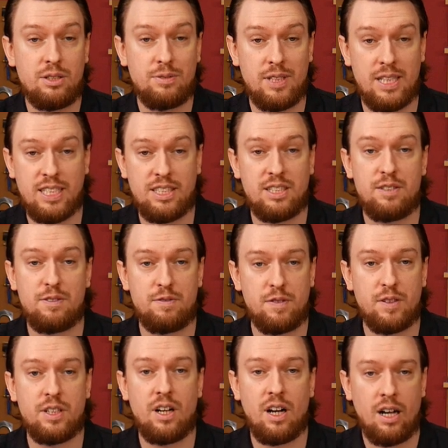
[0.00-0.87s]
the, is the
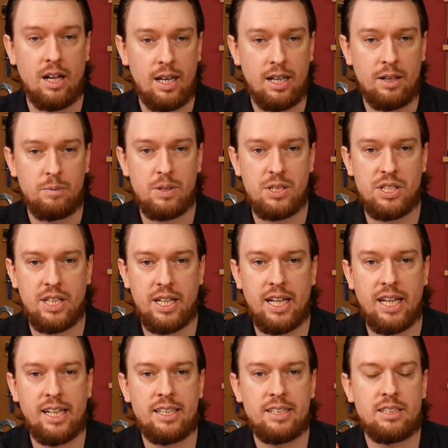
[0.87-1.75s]
finale, which
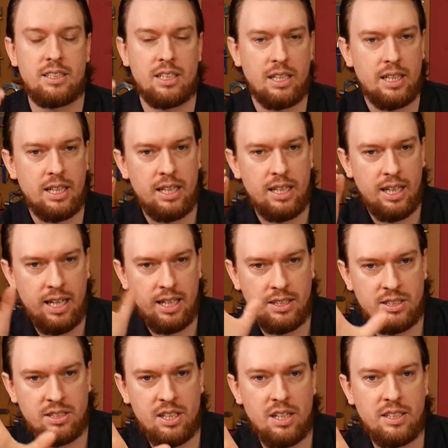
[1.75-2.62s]
is
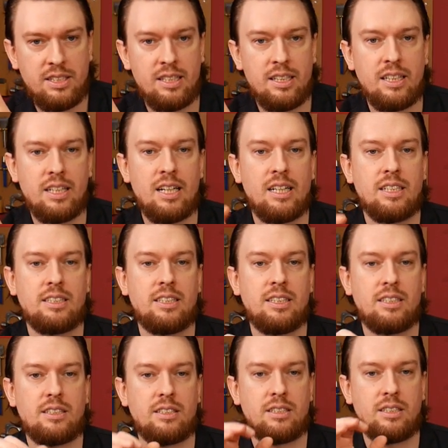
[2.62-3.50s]
inserting the
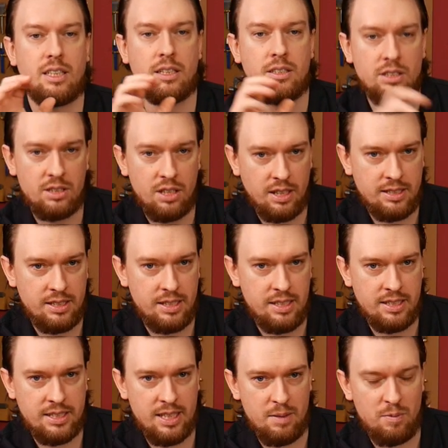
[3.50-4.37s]
gussets, inserting
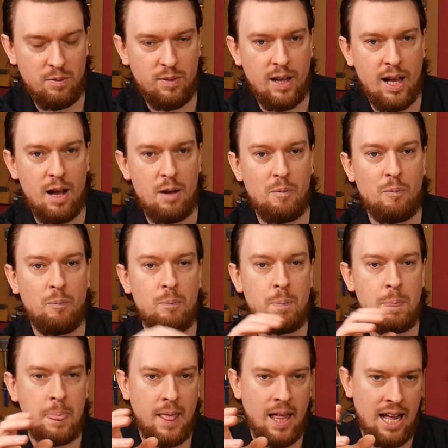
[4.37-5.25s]
the zip flap,
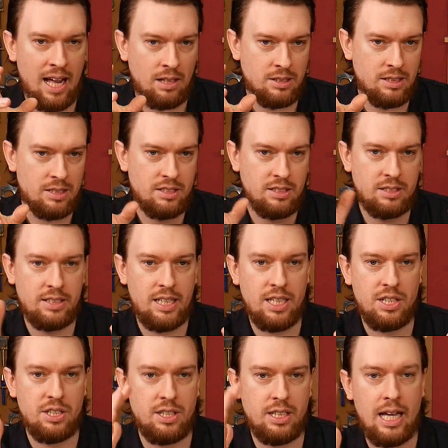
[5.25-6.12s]
how to
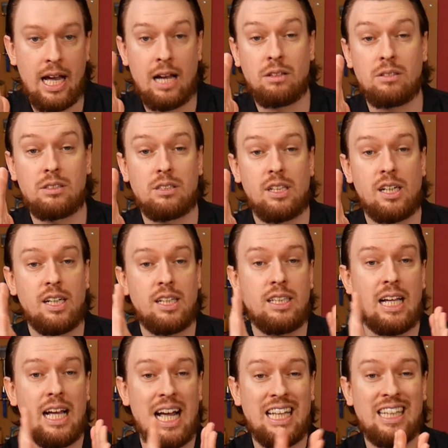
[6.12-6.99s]
stitch the
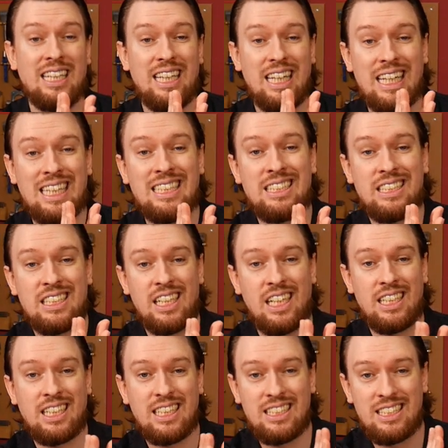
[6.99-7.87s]
outside and the
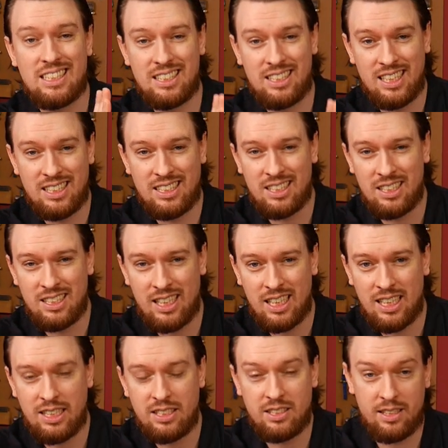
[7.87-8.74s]
inside
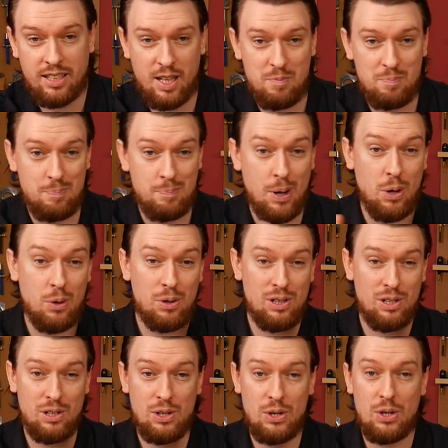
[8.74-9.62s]
consistently so they
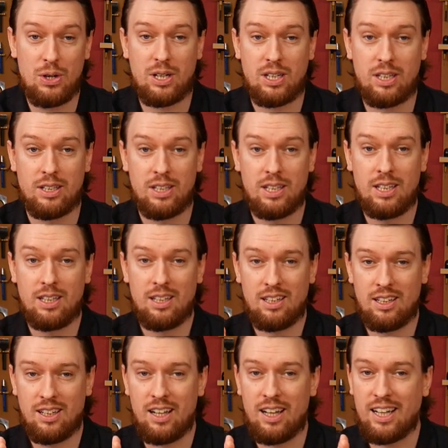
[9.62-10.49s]
both look
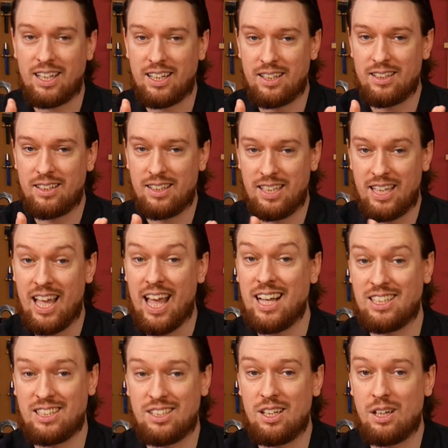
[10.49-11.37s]
like the
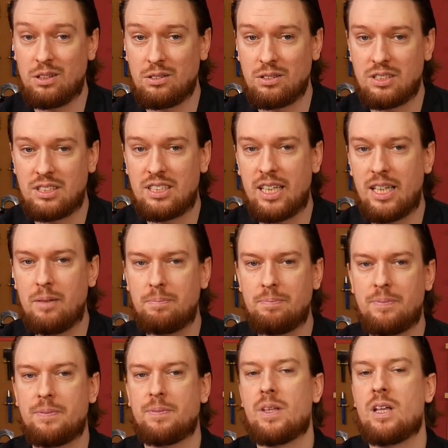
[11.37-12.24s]
external
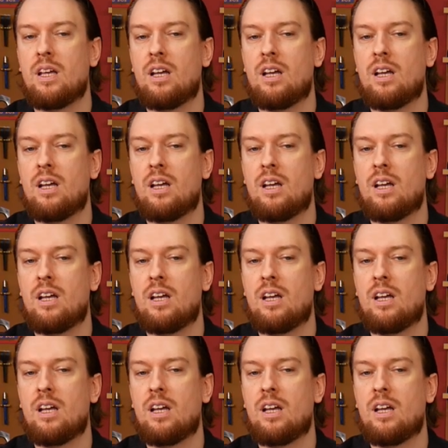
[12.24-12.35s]
seam.